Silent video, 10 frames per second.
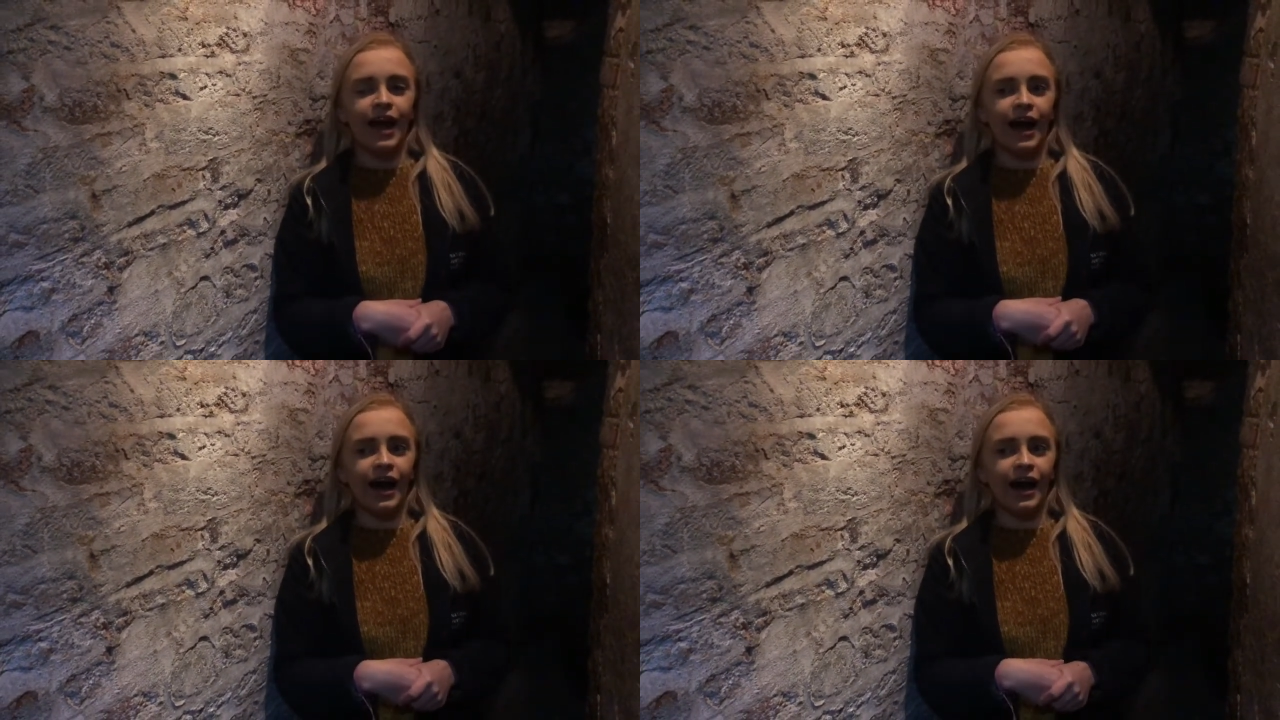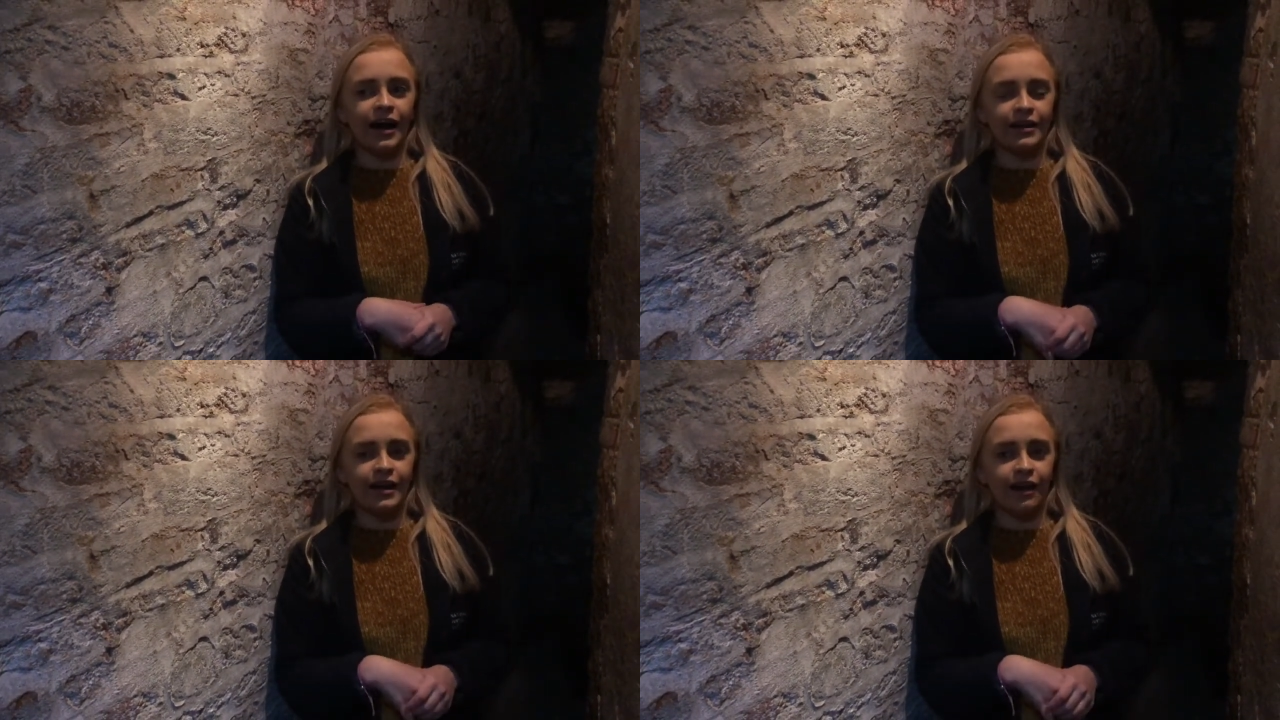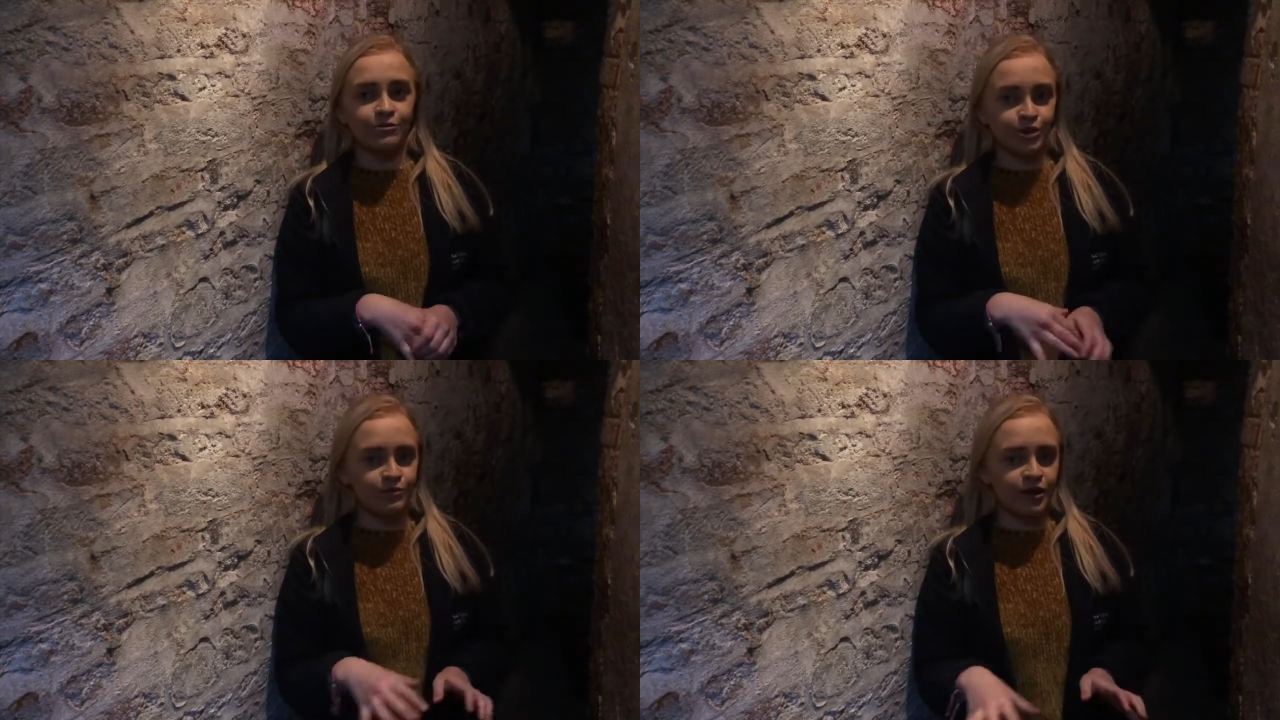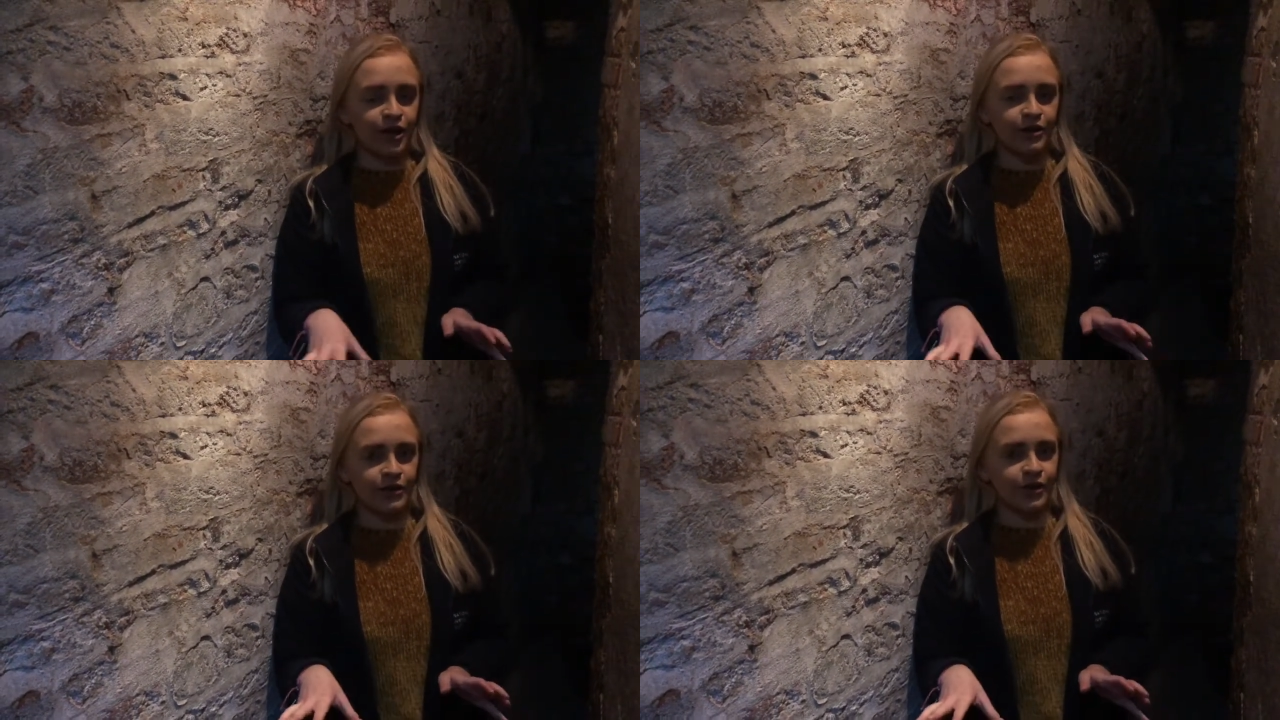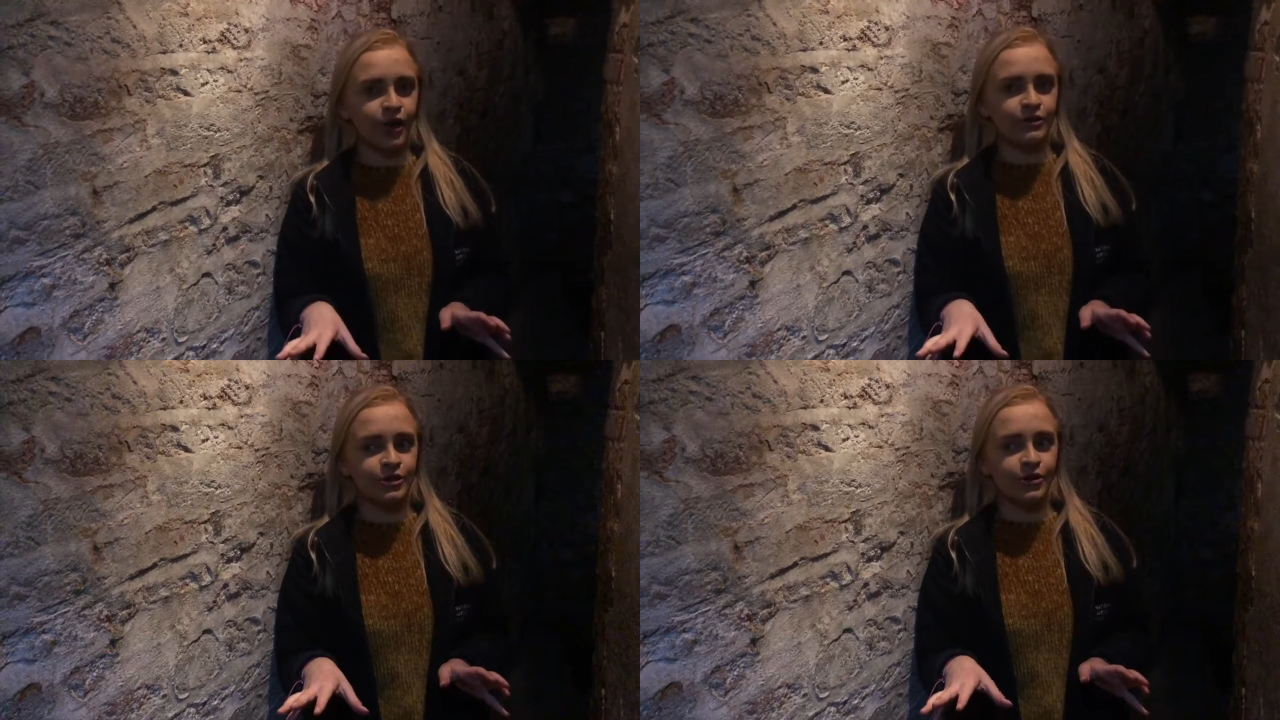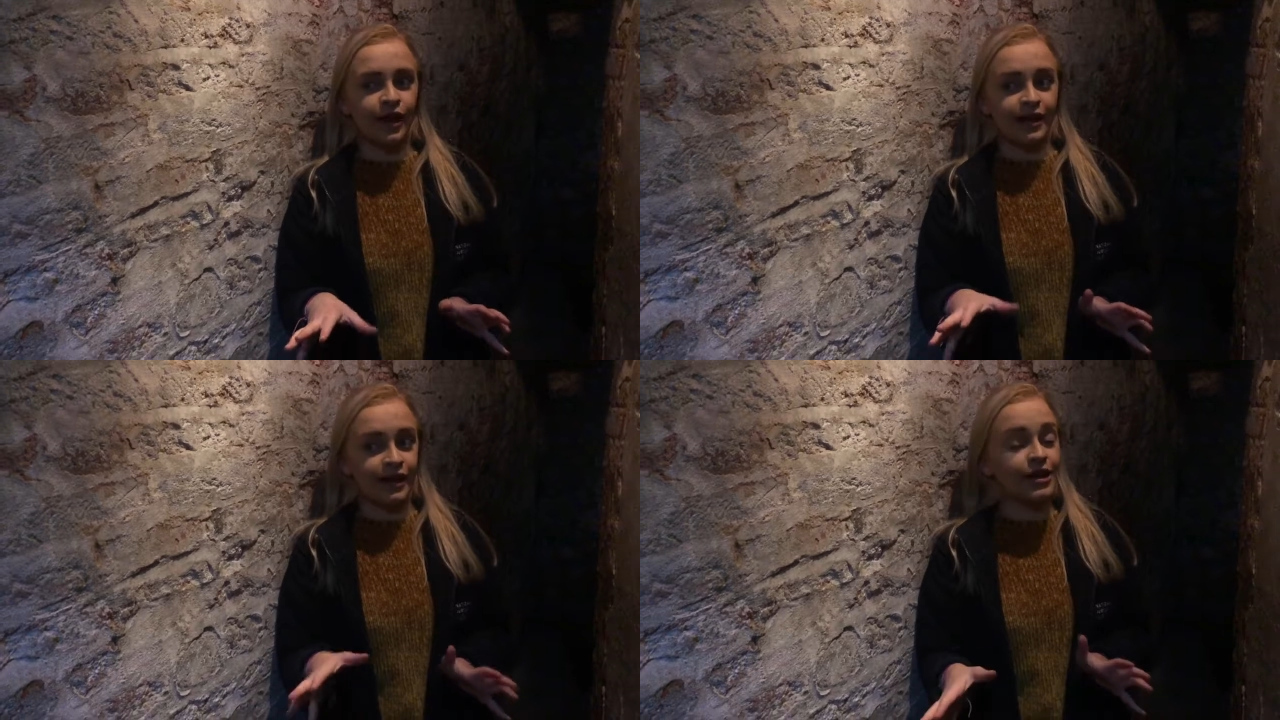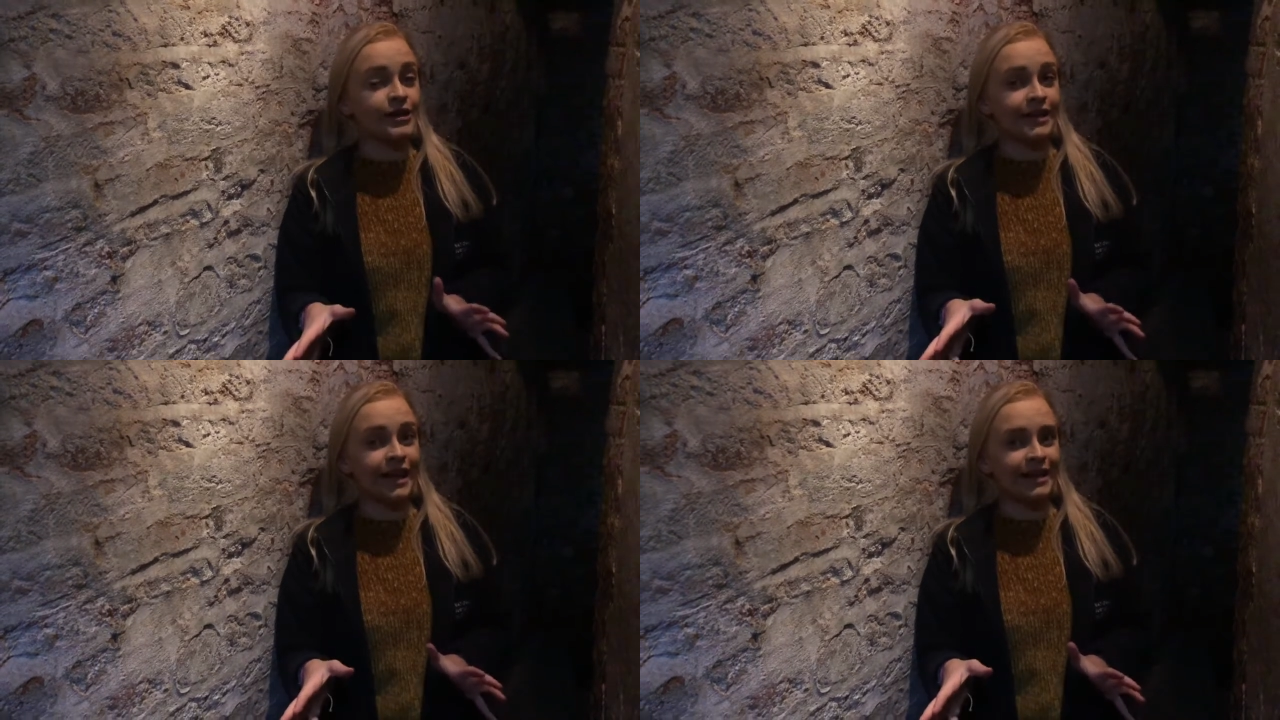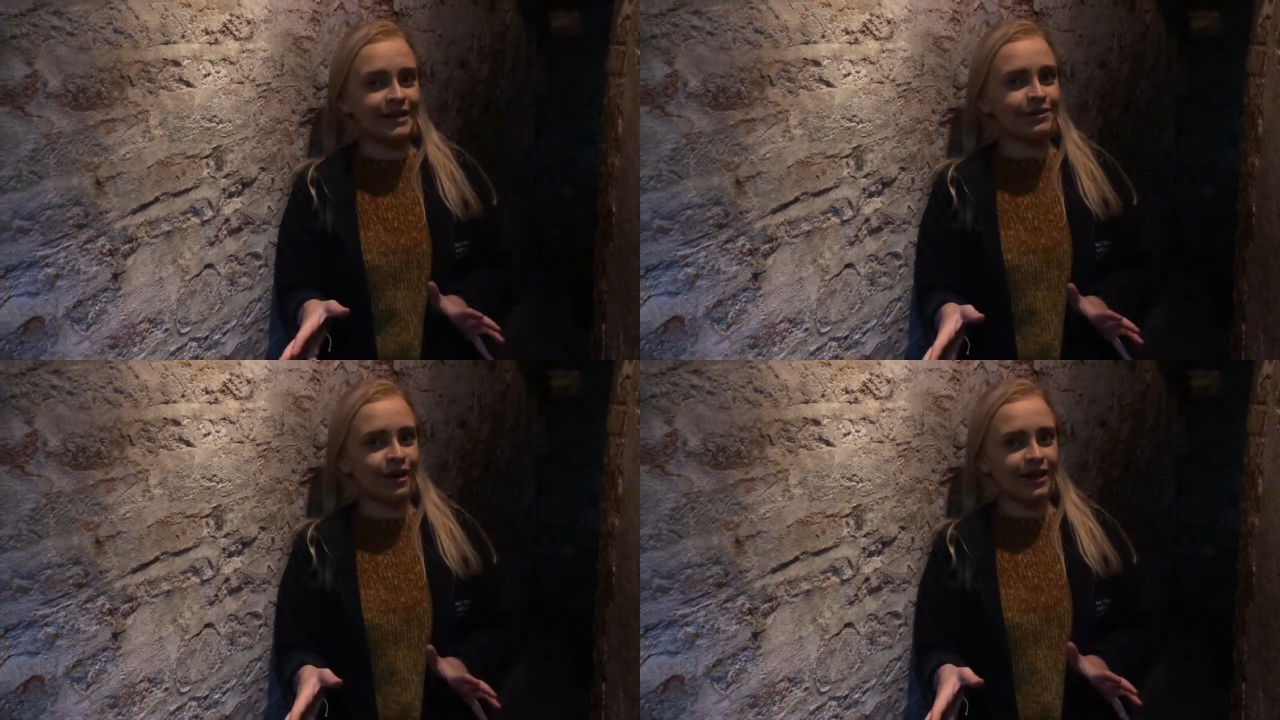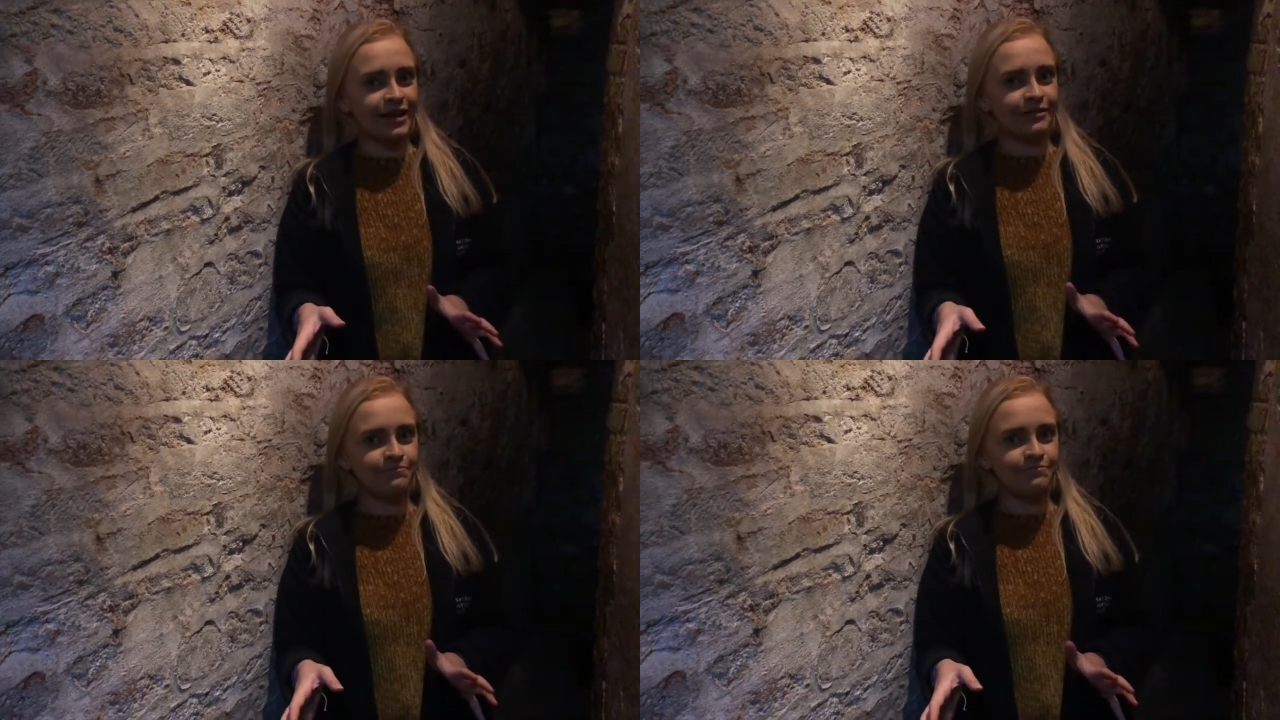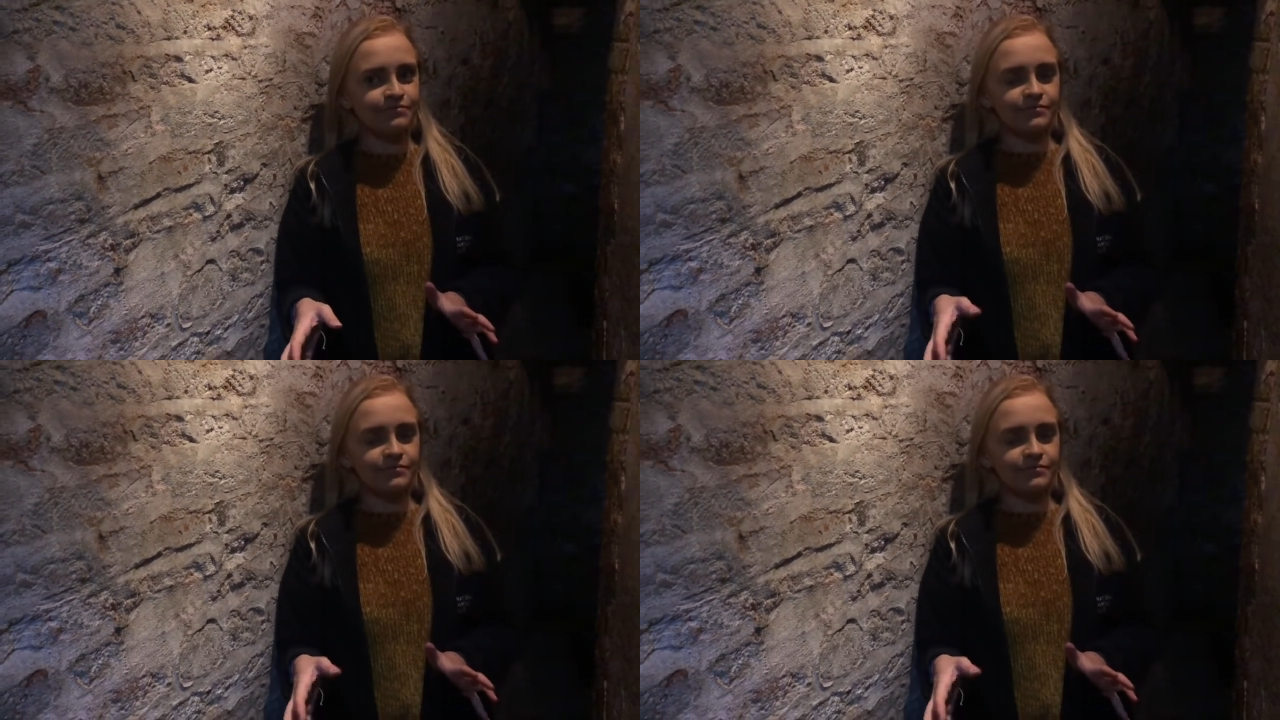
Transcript: And I was on my own in the corridor, and I heard a lady crying.